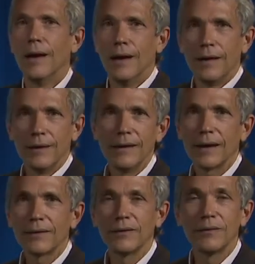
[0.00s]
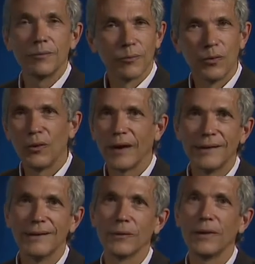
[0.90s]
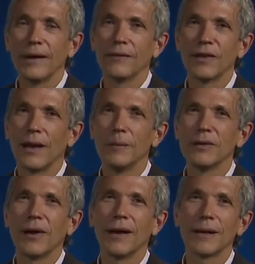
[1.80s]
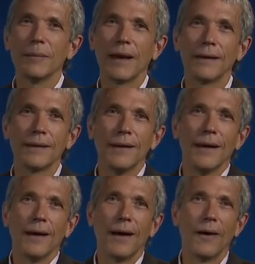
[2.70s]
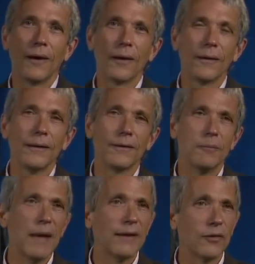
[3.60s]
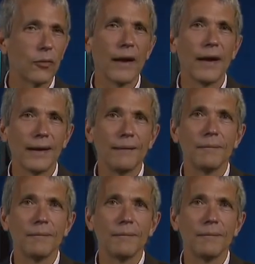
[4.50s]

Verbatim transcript: The next rule I didn't really have time to talk about are is mens rea.